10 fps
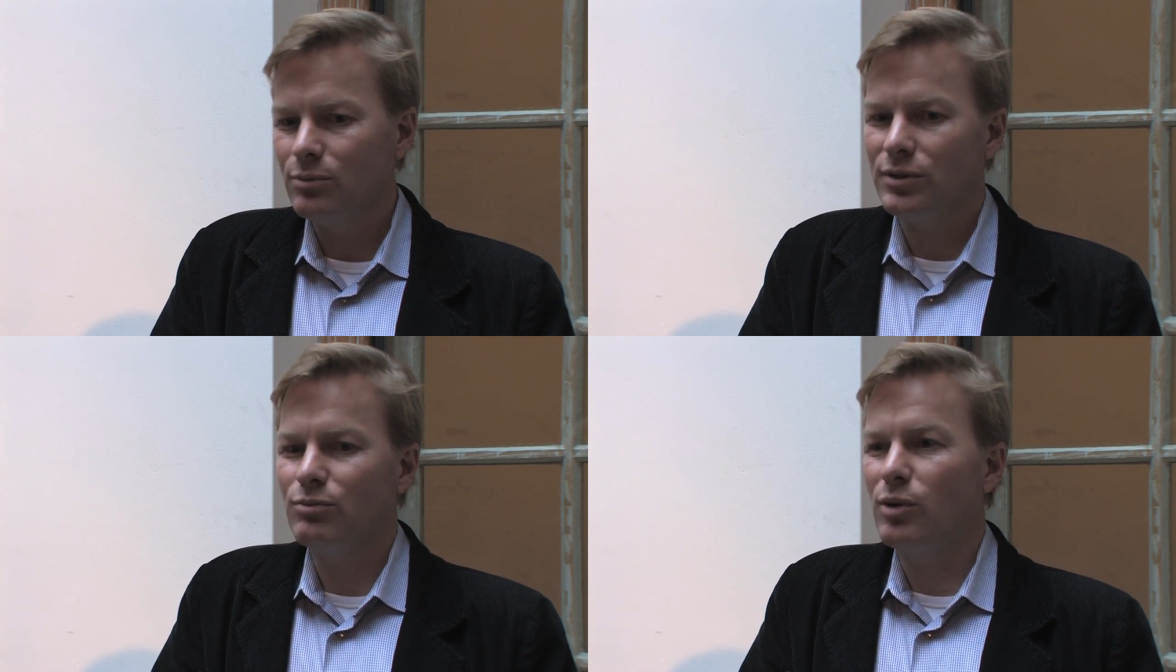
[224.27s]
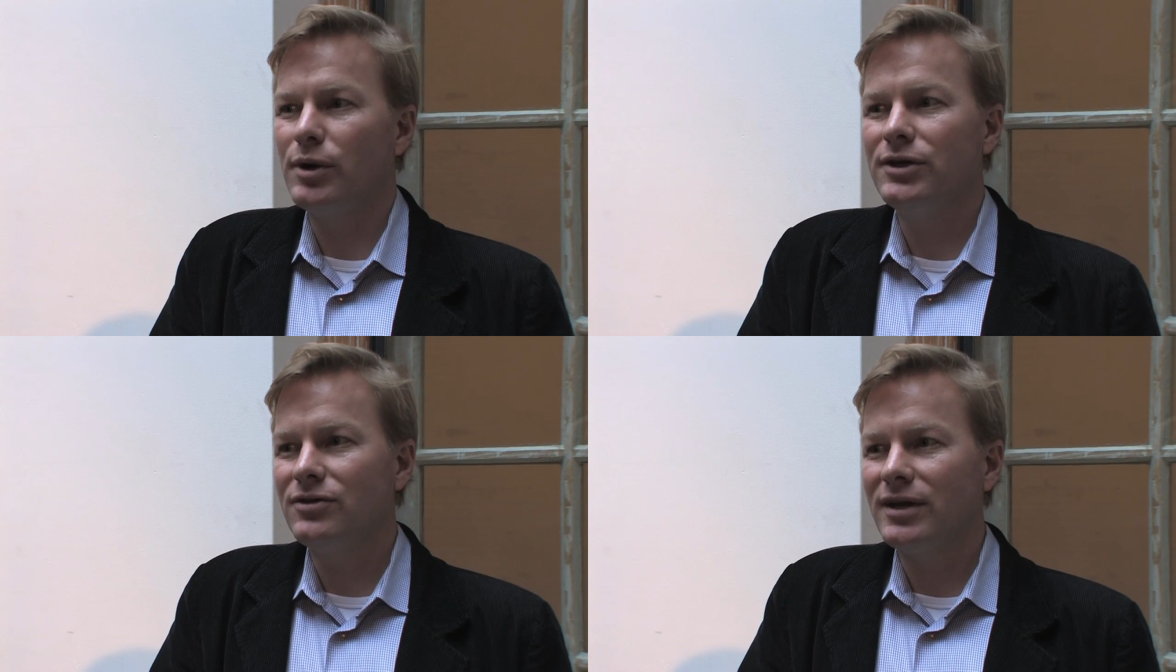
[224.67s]
but
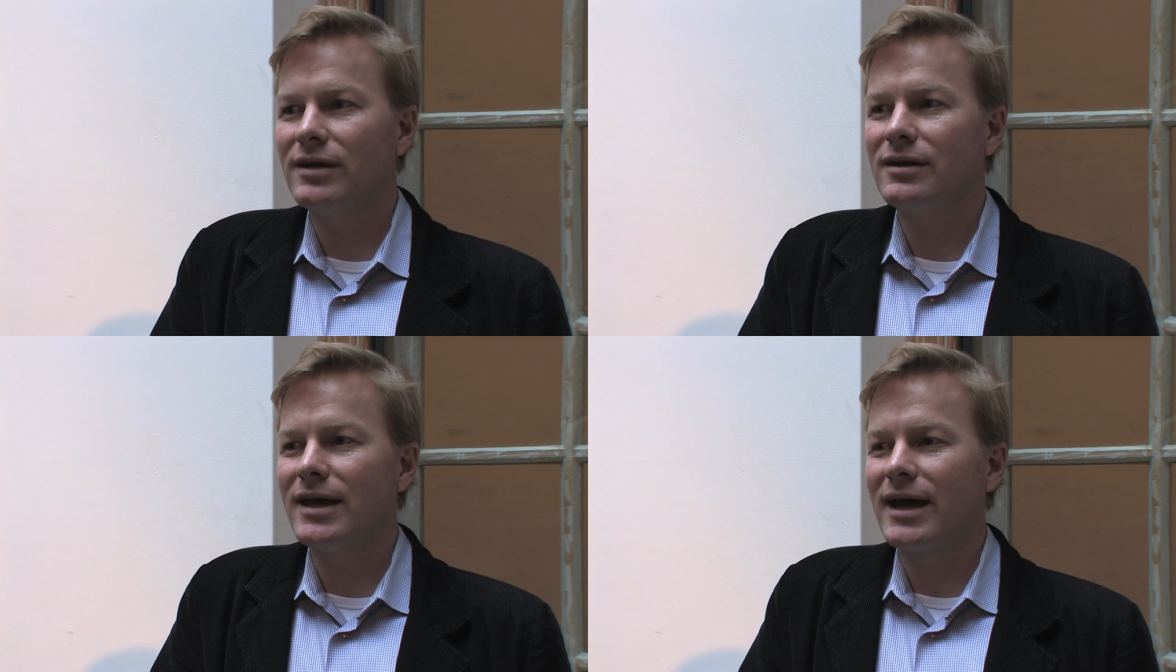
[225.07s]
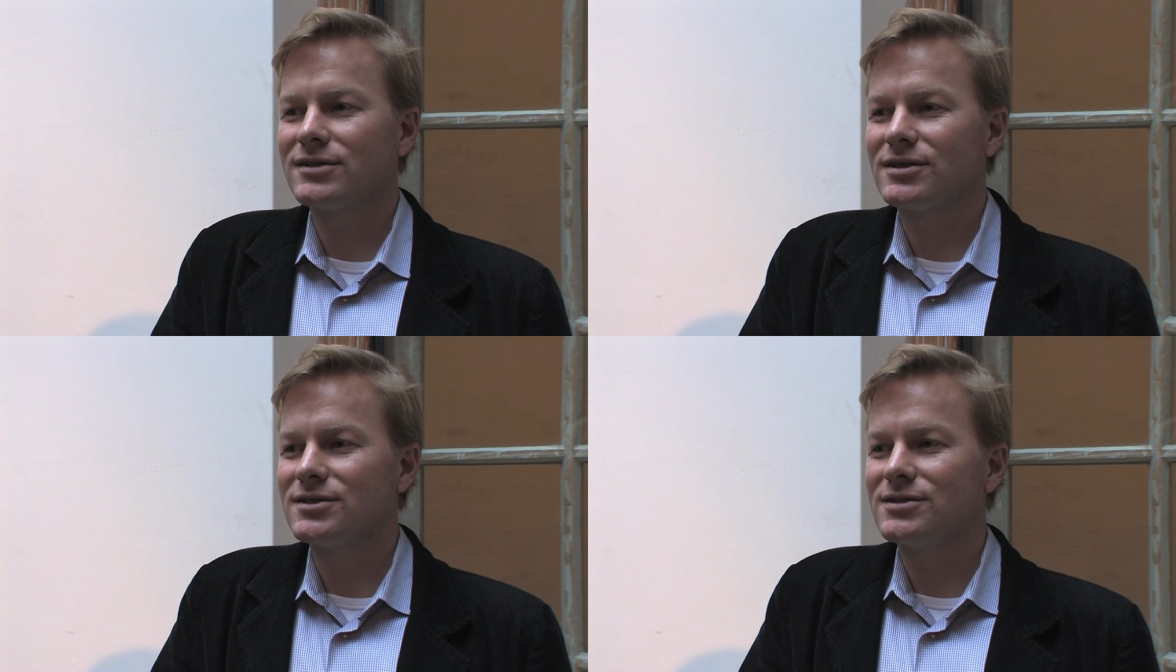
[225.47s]
mobile internet
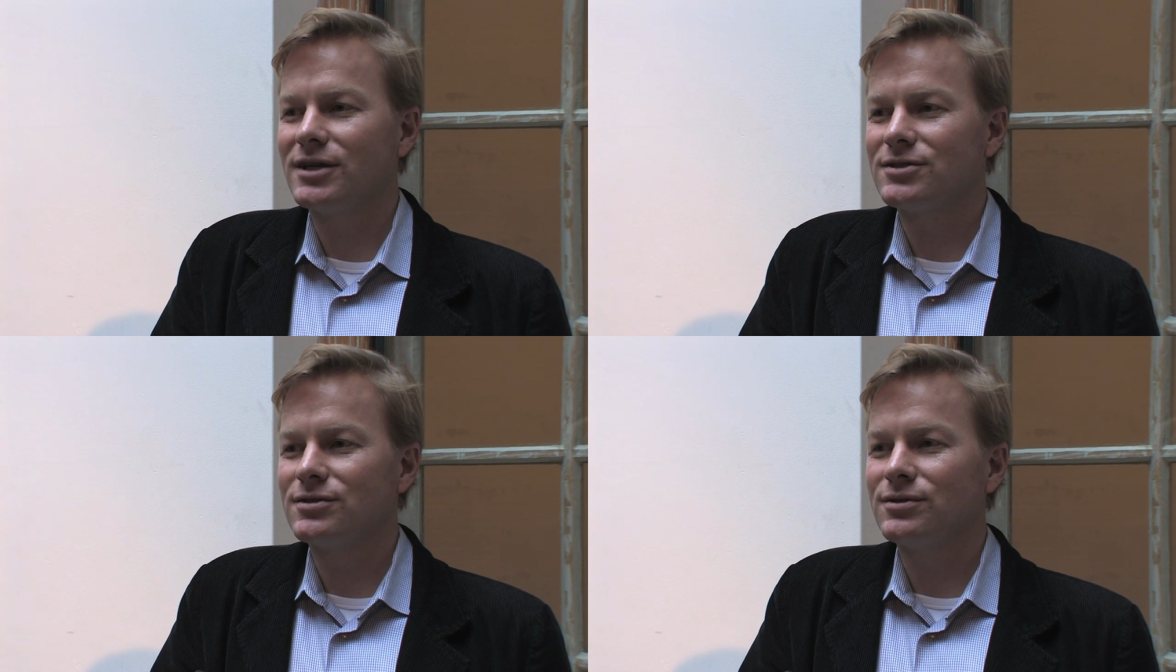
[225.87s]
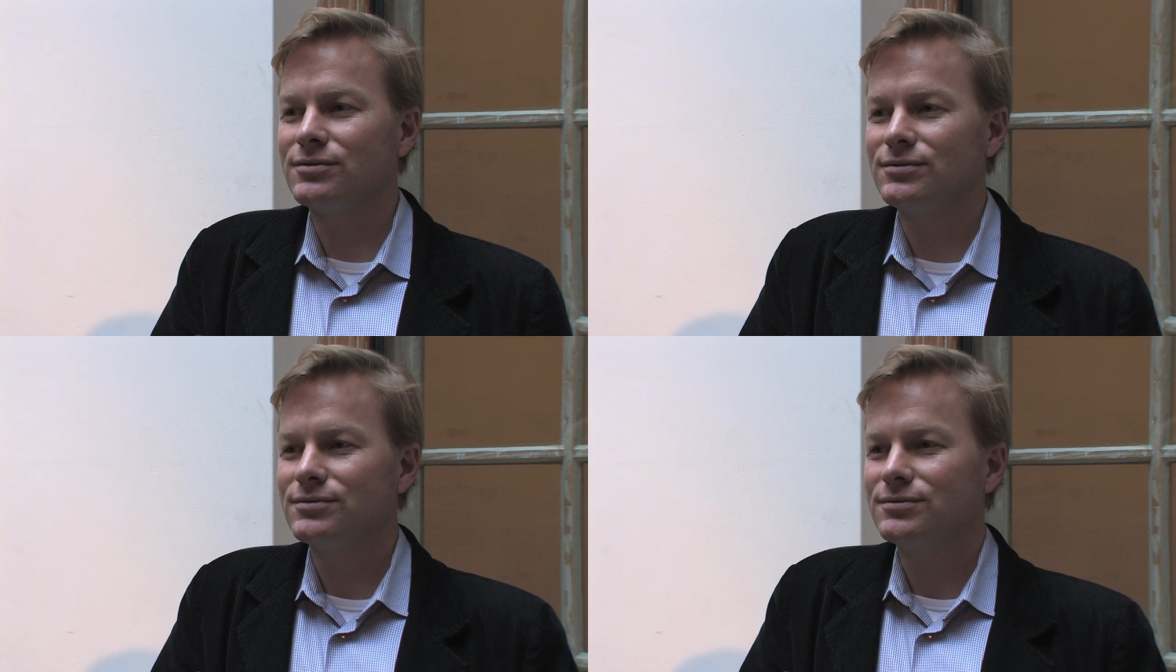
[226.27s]
access is not
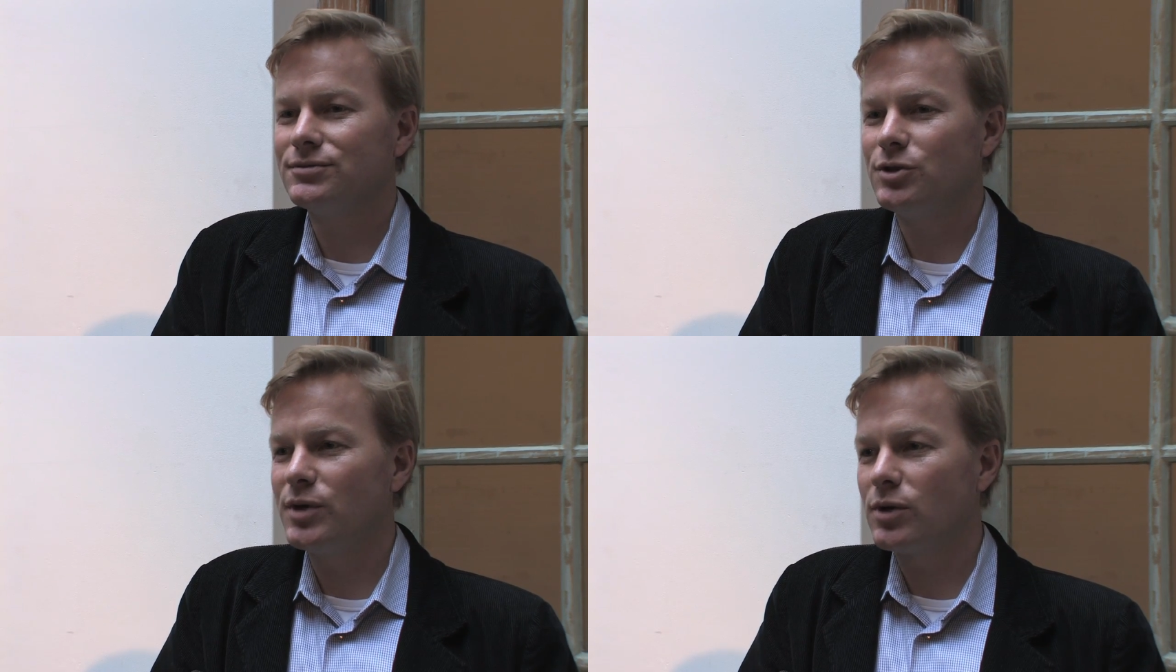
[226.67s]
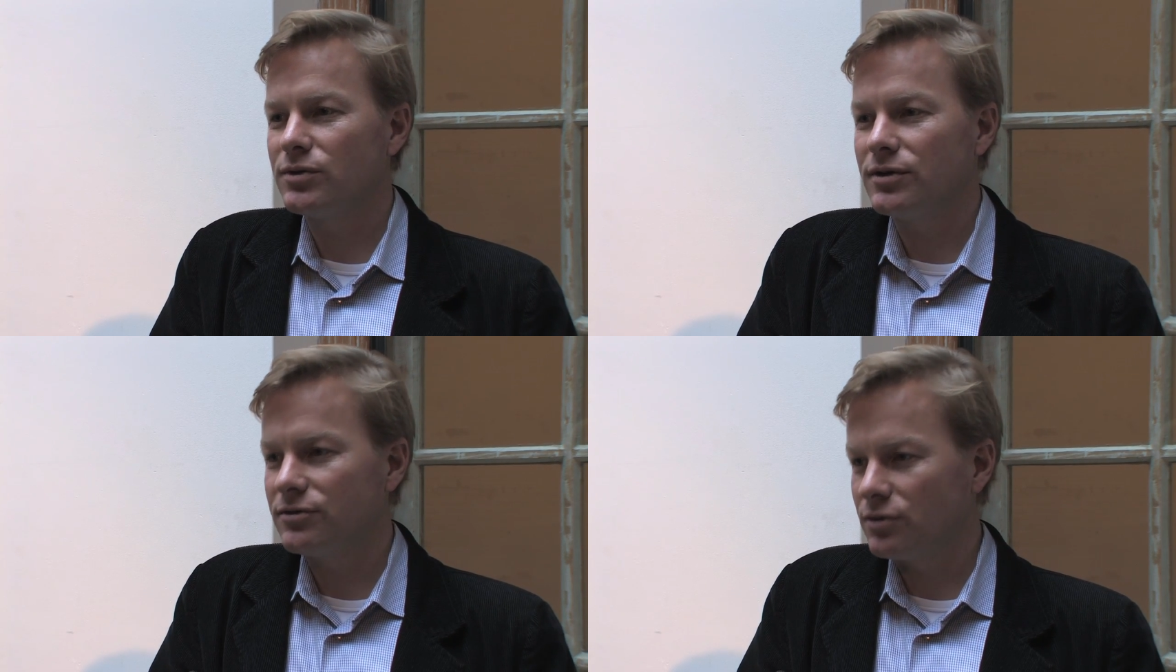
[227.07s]
so ubiquitous.